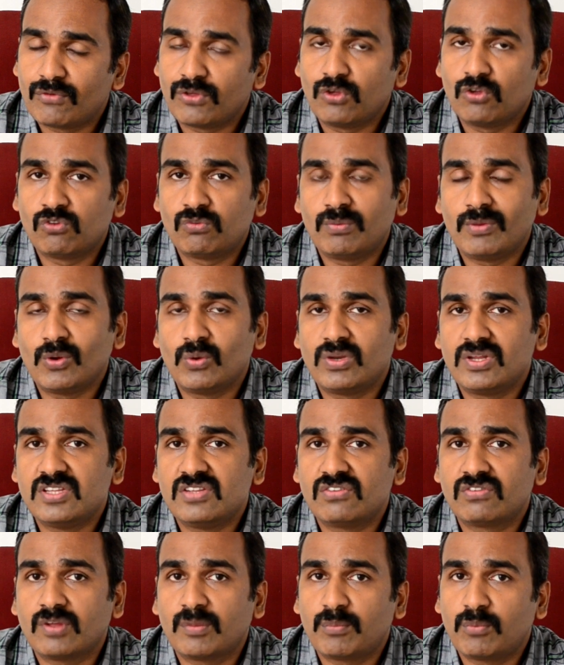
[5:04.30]
USB
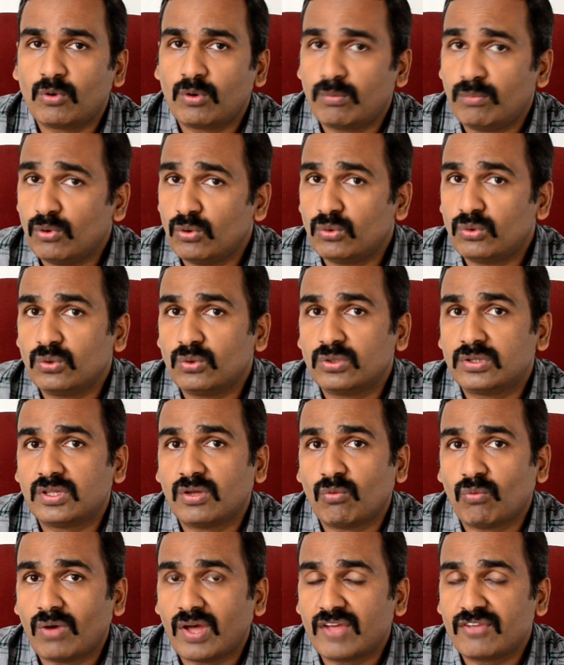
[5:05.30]
OTG support, Bluetooth,
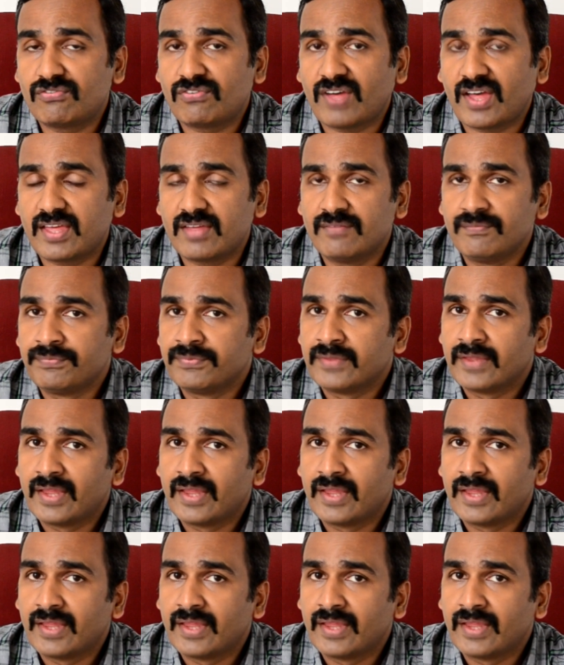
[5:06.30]
Wi-Fi,